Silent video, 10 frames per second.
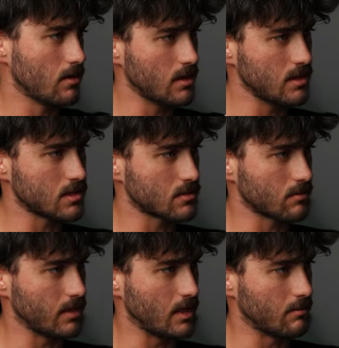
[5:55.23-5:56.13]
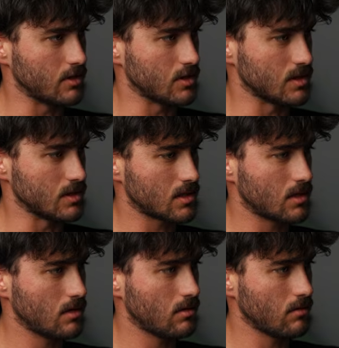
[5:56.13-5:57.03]
these three
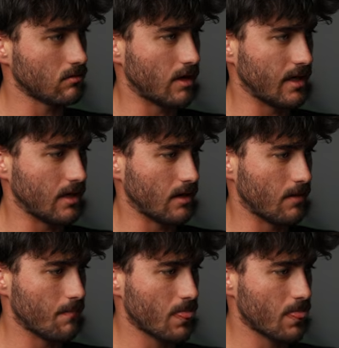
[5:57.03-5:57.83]
images right here.